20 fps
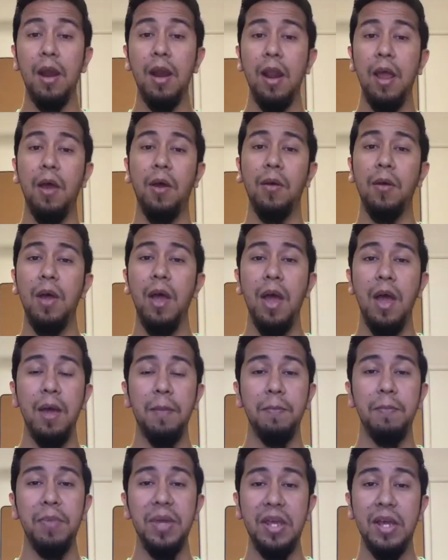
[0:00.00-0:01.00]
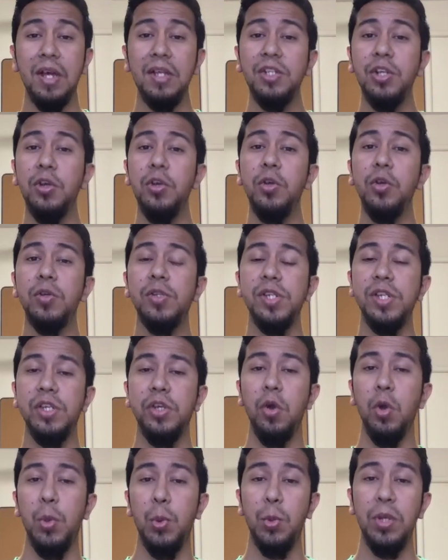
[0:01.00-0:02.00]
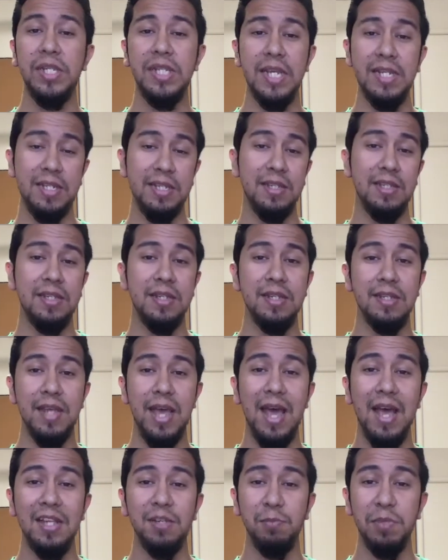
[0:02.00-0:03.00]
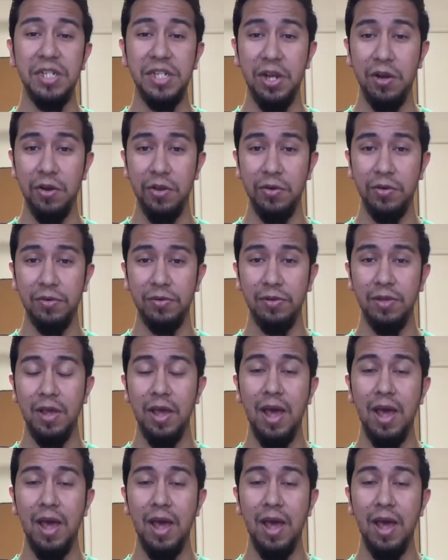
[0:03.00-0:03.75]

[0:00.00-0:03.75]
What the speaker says: Now, because you're using your 3 sentences as material,